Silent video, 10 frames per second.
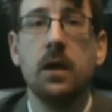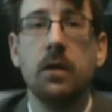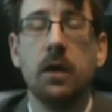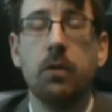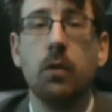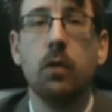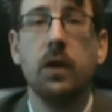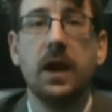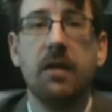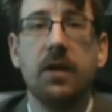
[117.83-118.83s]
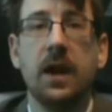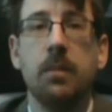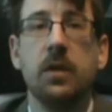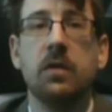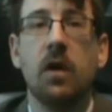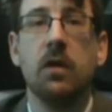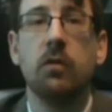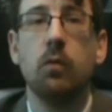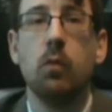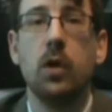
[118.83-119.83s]
They thought that giving him the
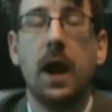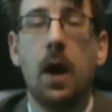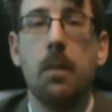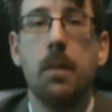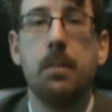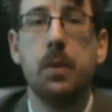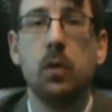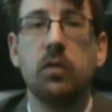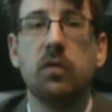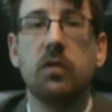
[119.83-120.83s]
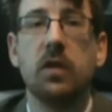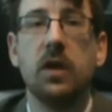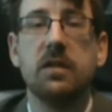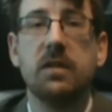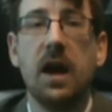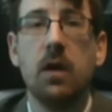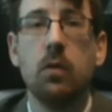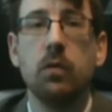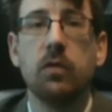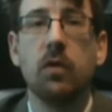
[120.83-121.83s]
title would help boost
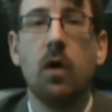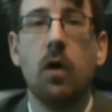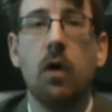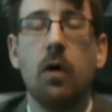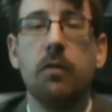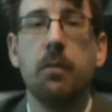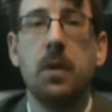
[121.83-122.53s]
sales of